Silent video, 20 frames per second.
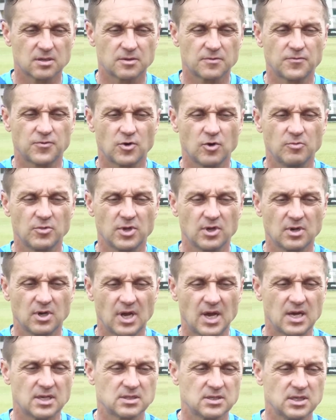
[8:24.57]
from the
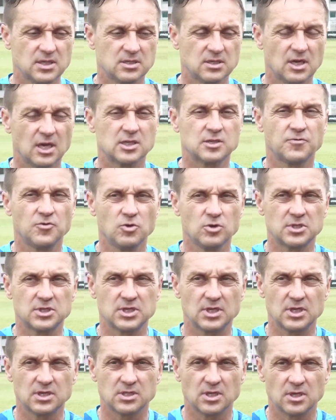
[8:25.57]
last season, last few
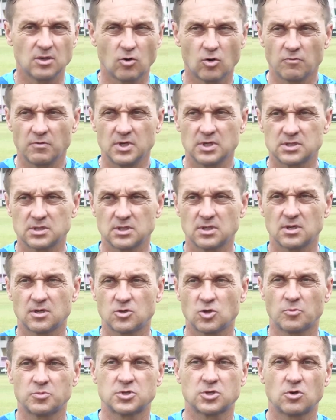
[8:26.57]
season, always
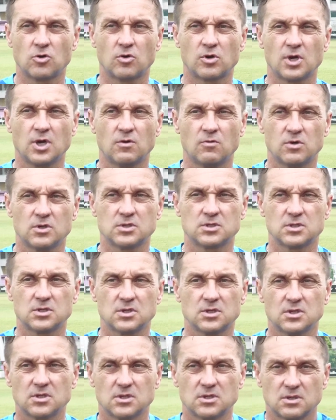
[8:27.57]
top scorer was
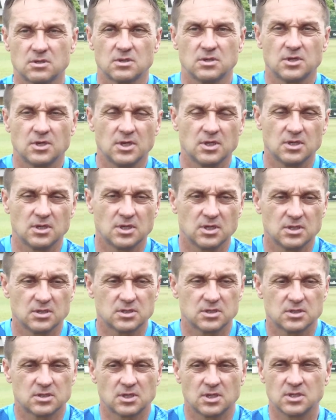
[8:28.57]

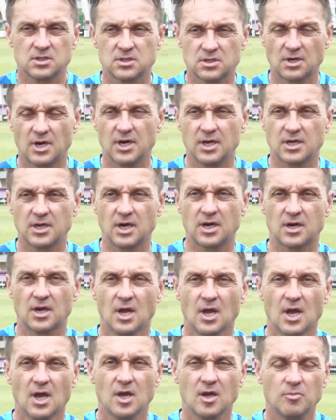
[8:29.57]
his striker,
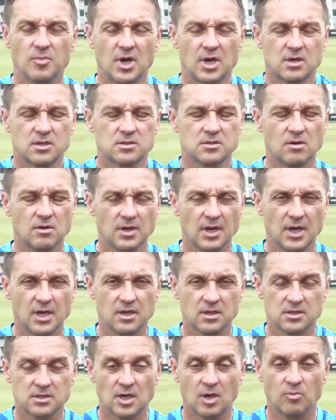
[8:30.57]
Bergson,
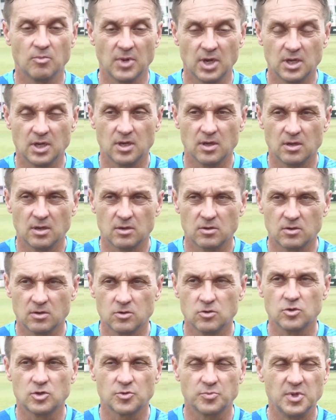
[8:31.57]
and so many
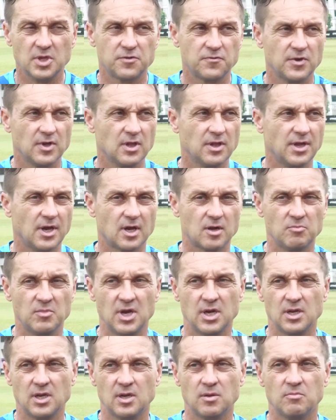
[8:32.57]
good midfielder,
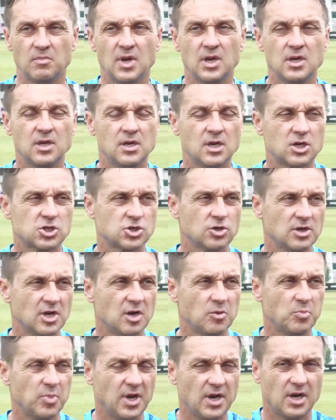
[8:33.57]
many
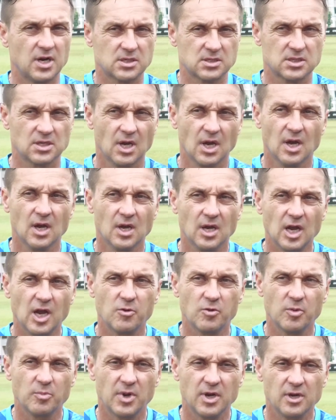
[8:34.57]
national players.
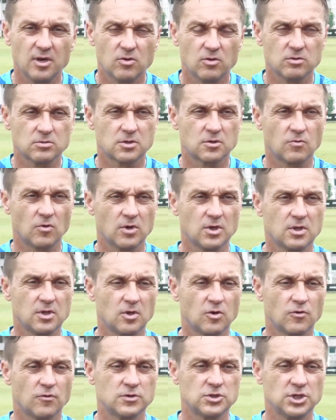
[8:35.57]
Everybody knows
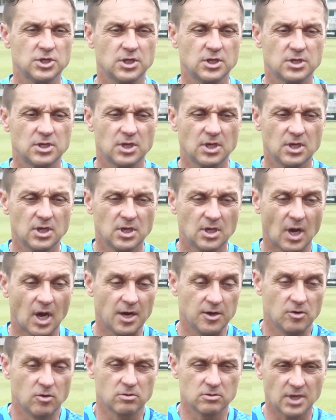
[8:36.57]
quality of JDT.
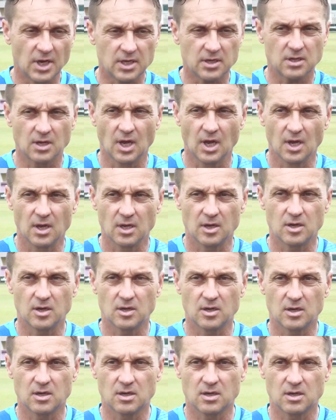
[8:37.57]
I know that.
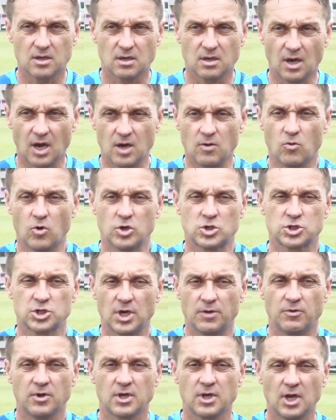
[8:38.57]
I watch
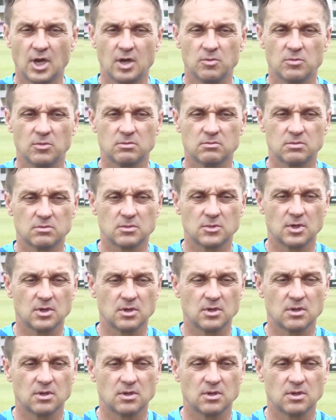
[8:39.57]
every game